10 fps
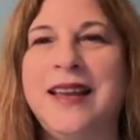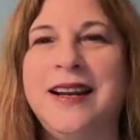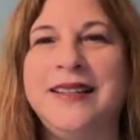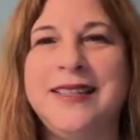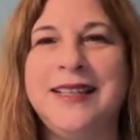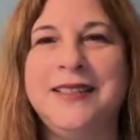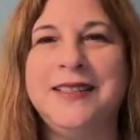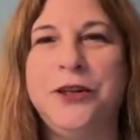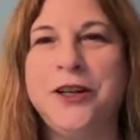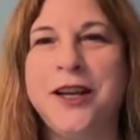And it says,
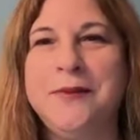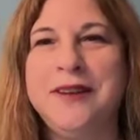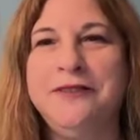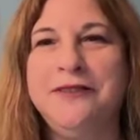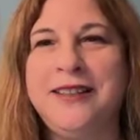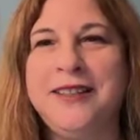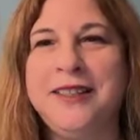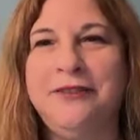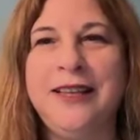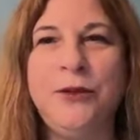"We are coming face to
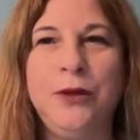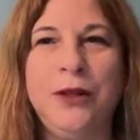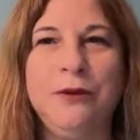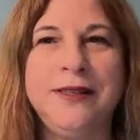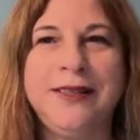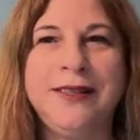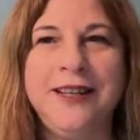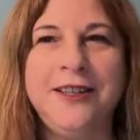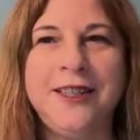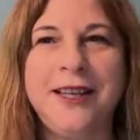face with what
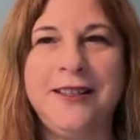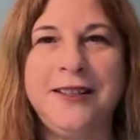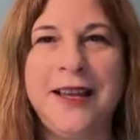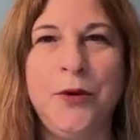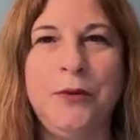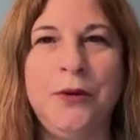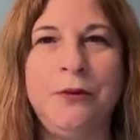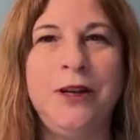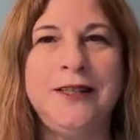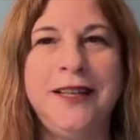scares us and what we
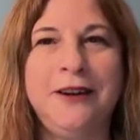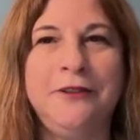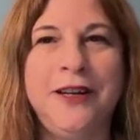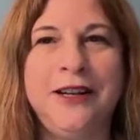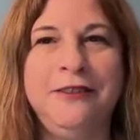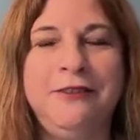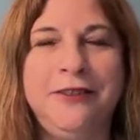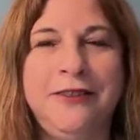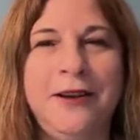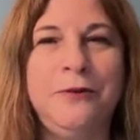want to get rid of,
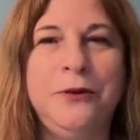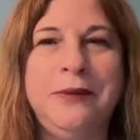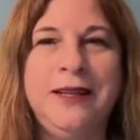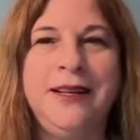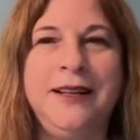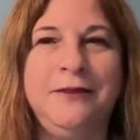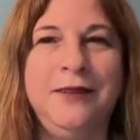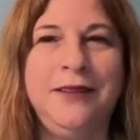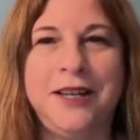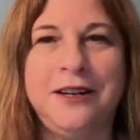and we're meeting it
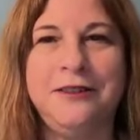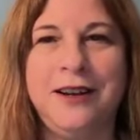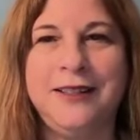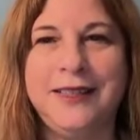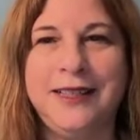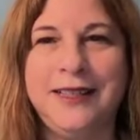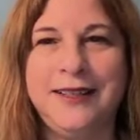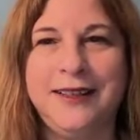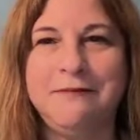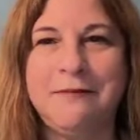with generosity
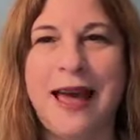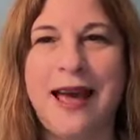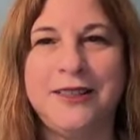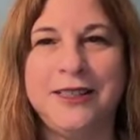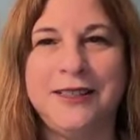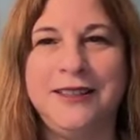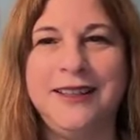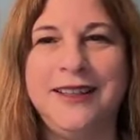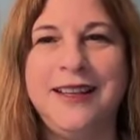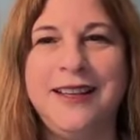and compassion."
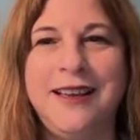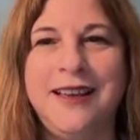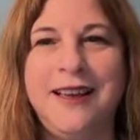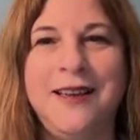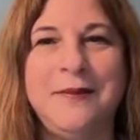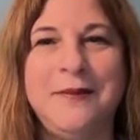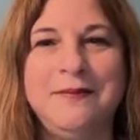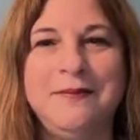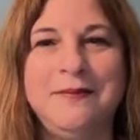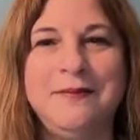
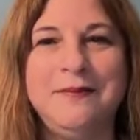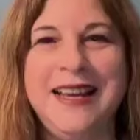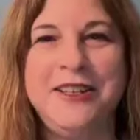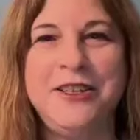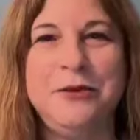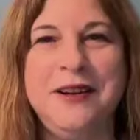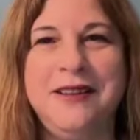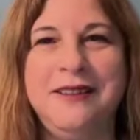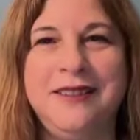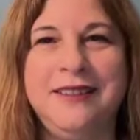So again, just want
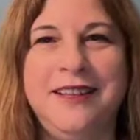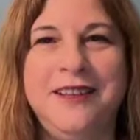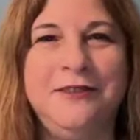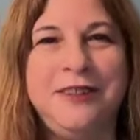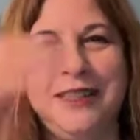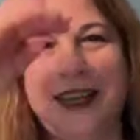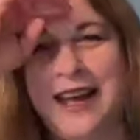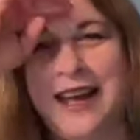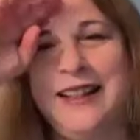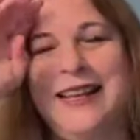to, really
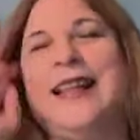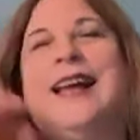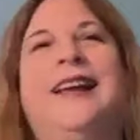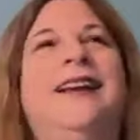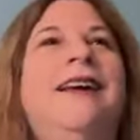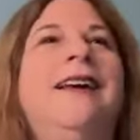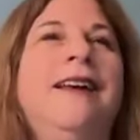highlight that